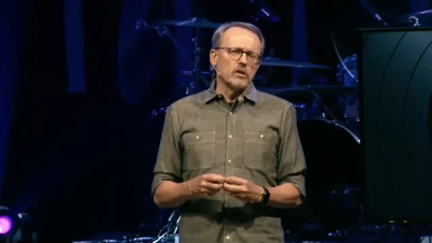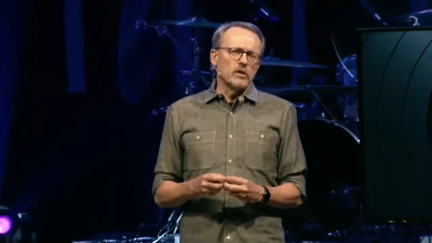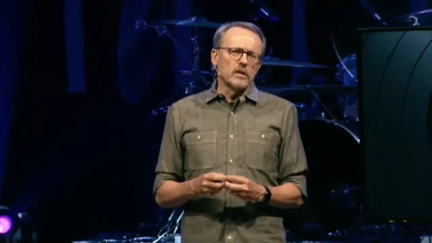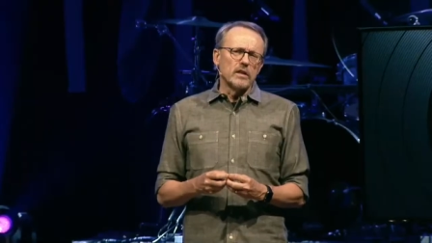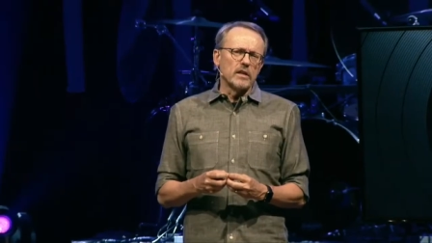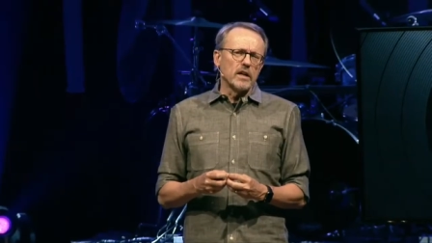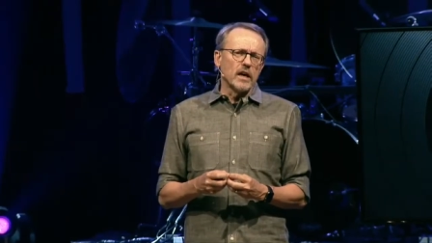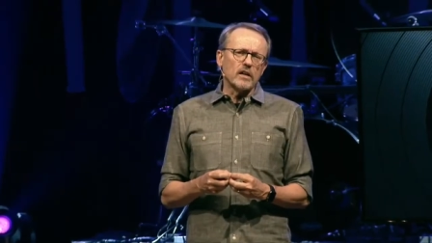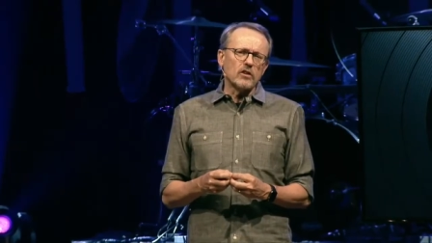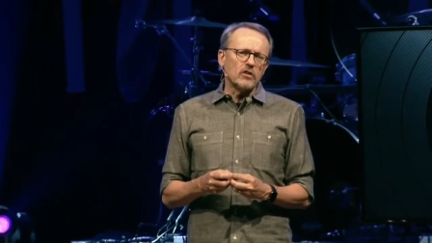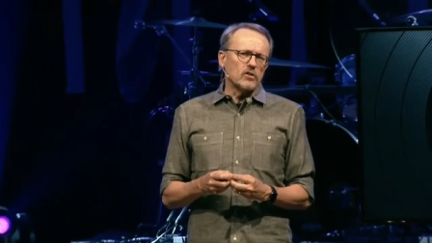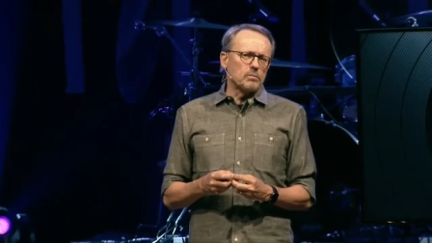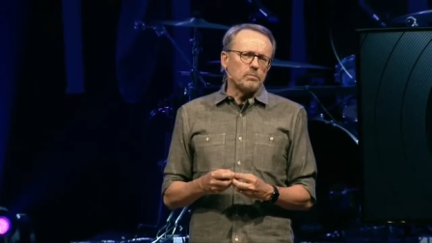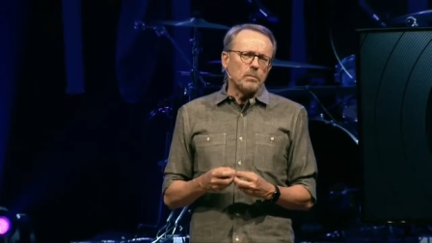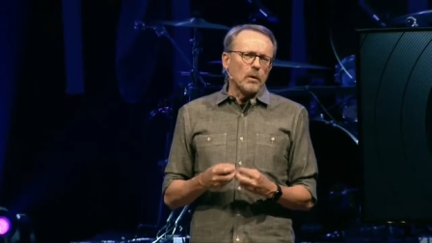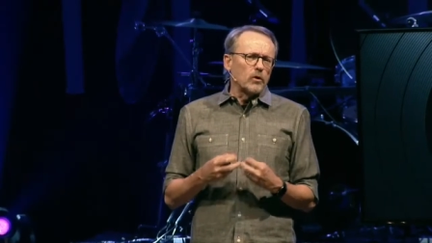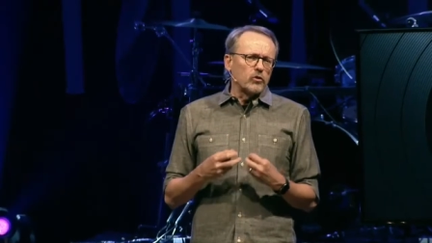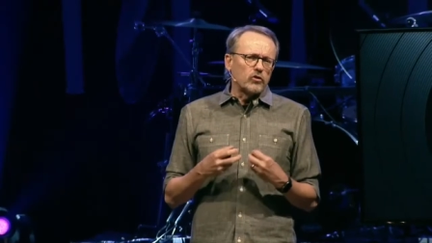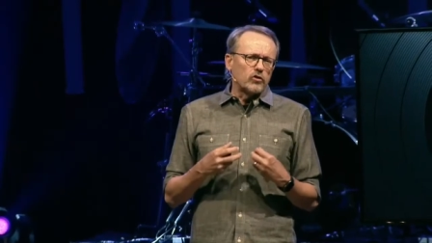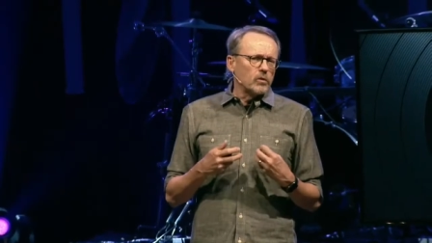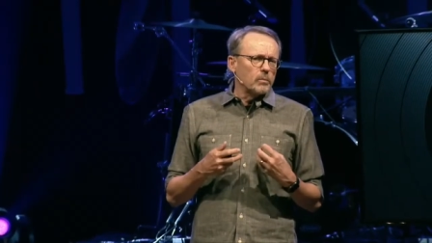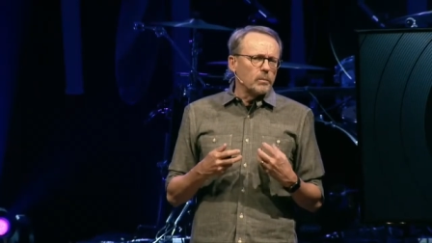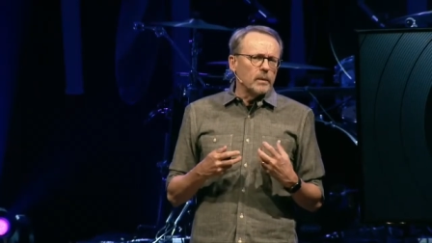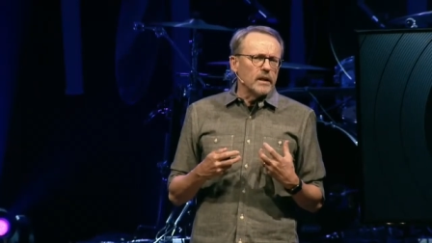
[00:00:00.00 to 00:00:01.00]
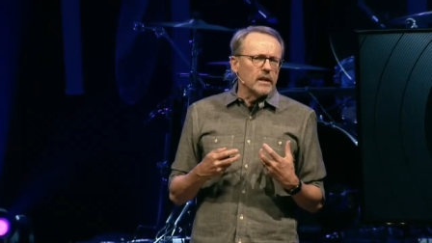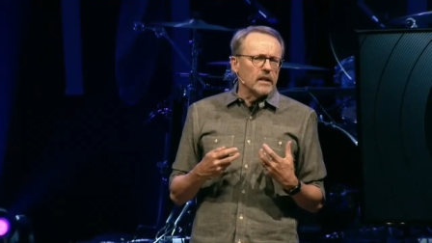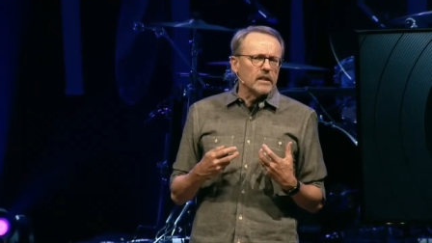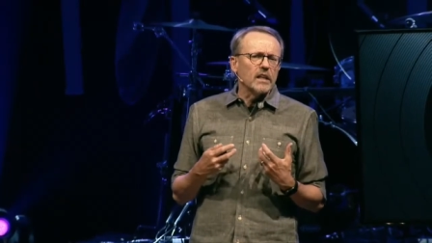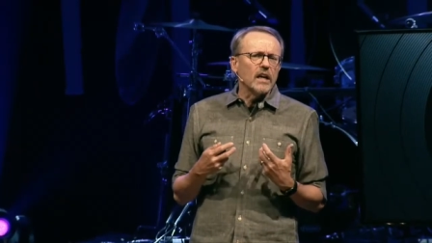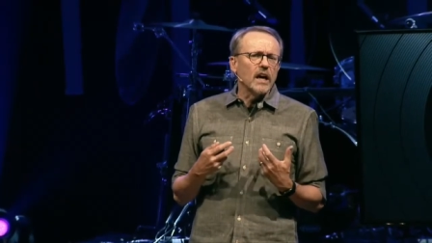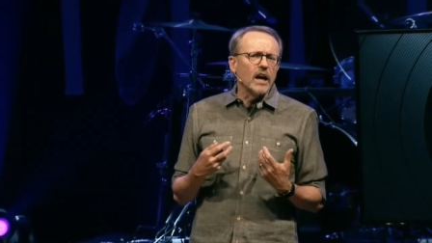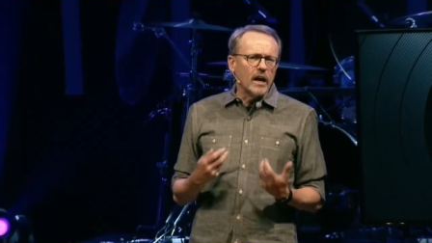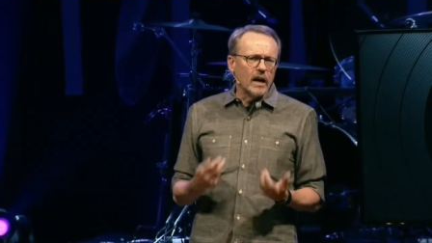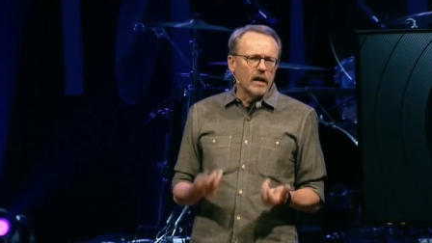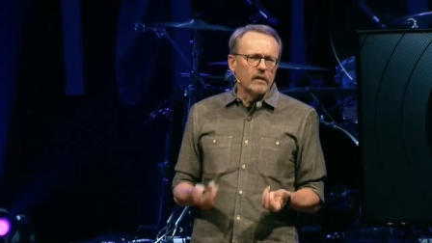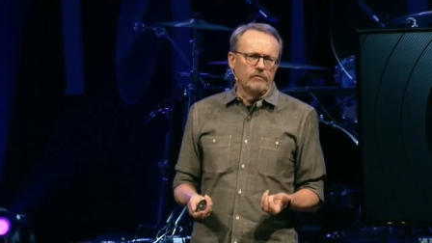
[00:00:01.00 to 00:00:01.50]
They're not supposed to be in
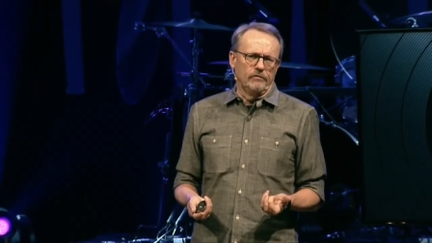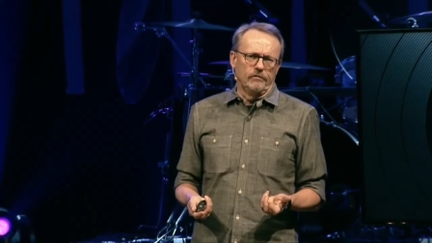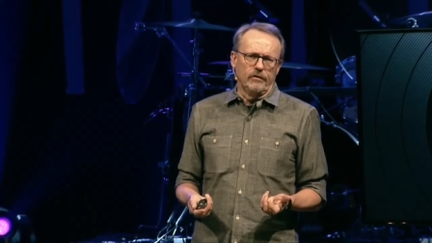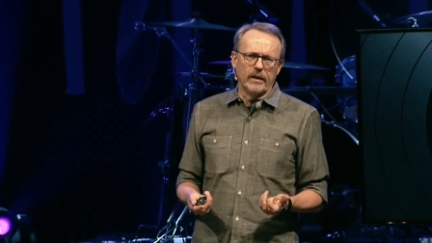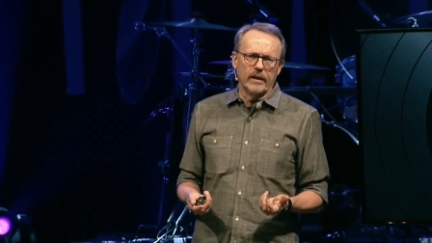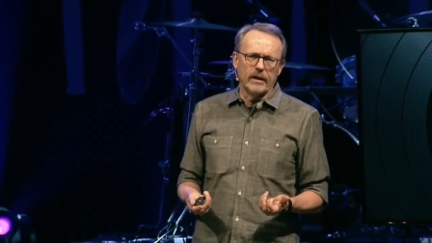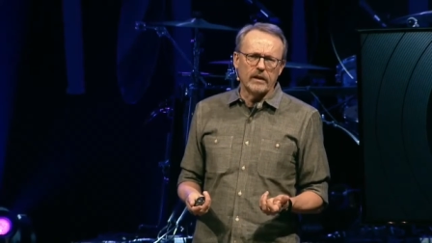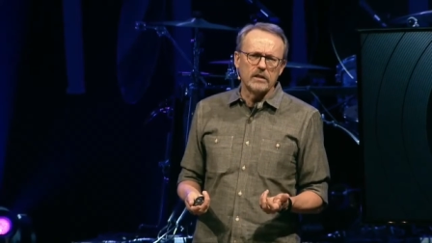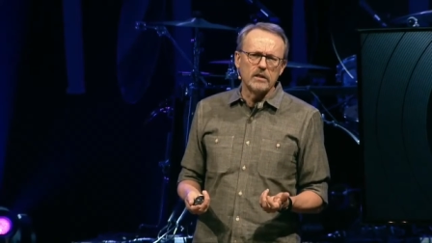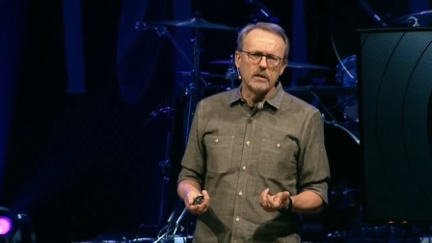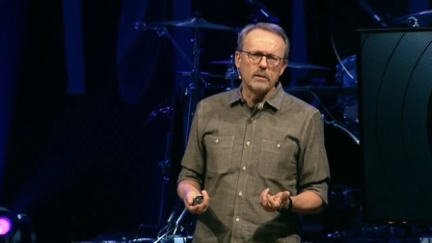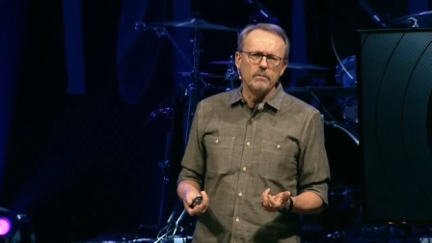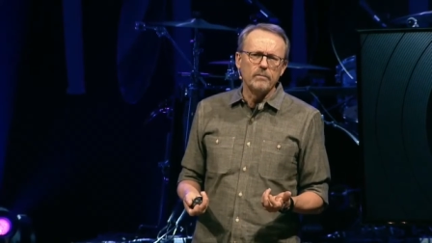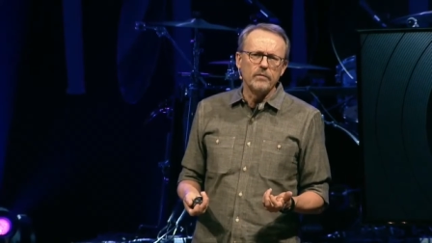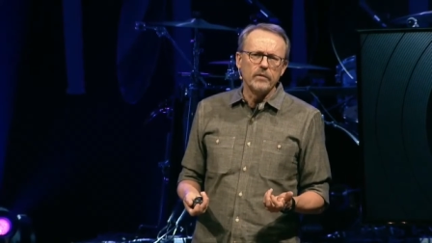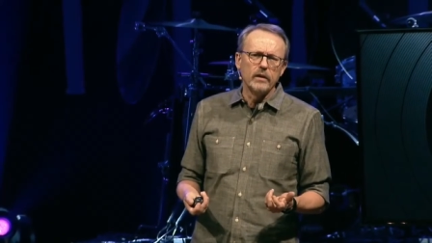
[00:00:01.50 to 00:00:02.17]
conflict.